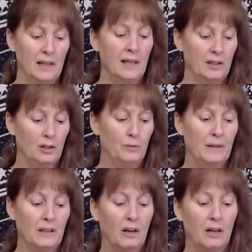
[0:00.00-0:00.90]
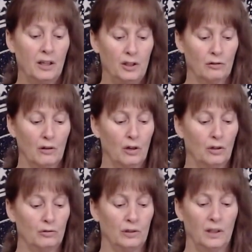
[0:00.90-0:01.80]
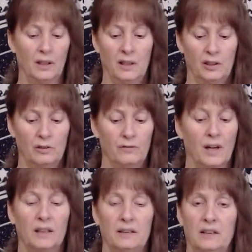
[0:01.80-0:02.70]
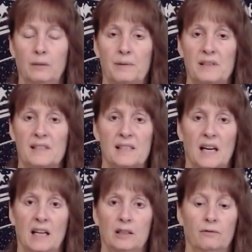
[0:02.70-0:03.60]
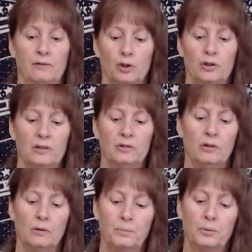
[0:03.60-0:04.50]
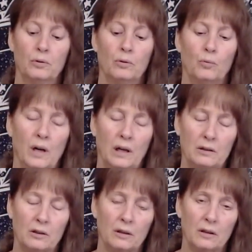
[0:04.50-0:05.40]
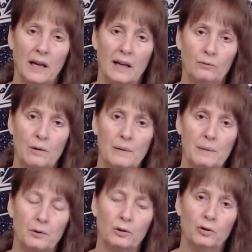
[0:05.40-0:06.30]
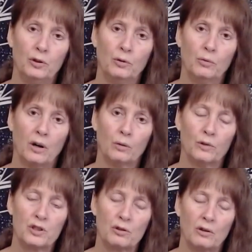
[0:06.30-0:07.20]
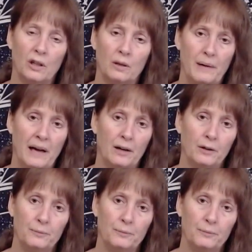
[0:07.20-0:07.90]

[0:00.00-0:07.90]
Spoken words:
You've been on your own. You've gone deep inside. You've looked into the pool of water and remembered who you are and what you're all about.